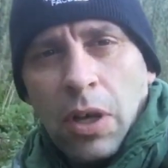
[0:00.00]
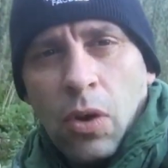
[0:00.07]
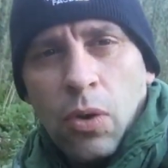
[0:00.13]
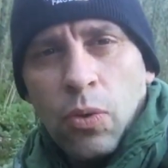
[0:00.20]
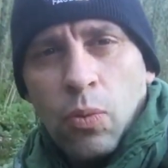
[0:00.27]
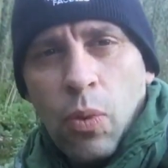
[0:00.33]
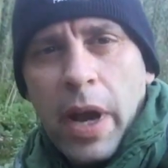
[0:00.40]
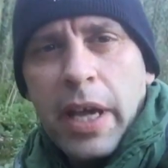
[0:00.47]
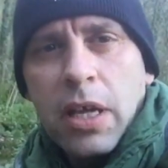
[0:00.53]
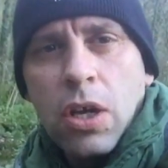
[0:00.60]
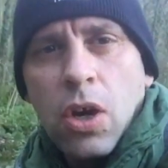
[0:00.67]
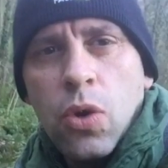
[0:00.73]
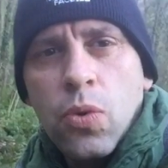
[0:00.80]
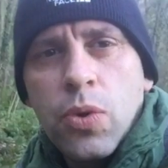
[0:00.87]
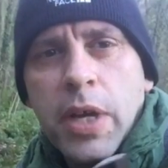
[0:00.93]
On wet,
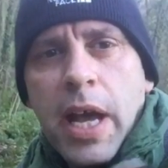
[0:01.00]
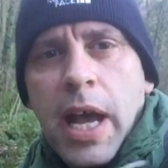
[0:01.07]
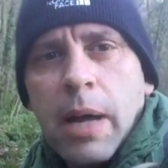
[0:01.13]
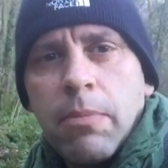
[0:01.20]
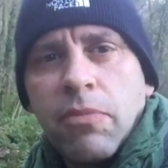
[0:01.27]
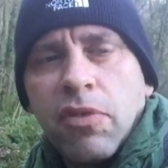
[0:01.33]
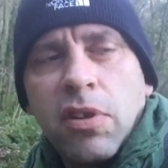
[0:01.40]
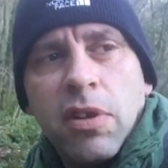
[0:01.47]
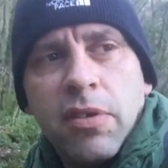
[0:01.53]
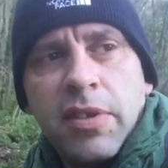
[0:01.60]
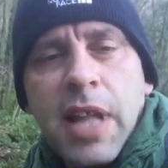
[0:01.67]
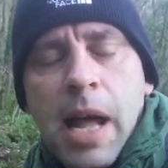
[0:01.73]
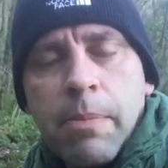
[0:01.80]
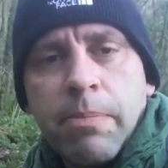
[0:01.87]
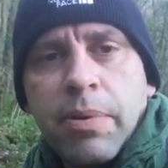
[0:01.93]
cold camps,
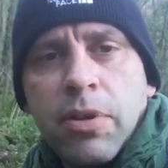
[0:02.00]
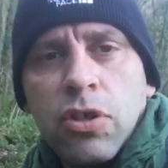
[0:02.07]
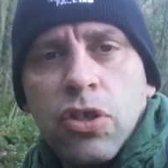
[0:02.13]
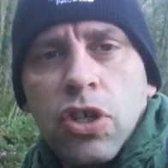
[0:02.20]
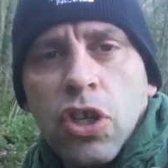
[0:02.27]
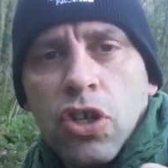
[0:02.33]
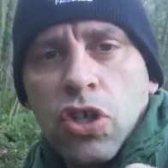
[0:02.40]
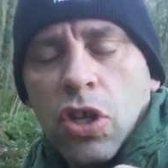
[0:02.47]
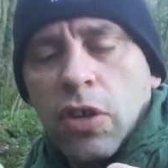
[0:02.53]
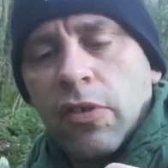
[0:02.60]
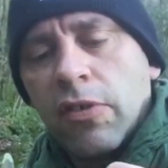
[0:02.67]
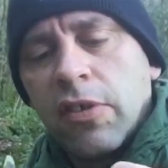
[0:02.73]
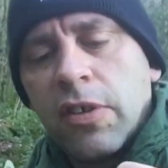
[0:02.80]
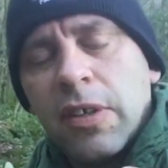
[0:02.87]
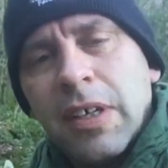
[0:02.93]
damp
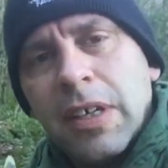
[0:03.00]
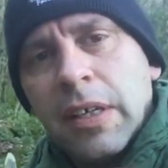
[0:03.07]
conditions,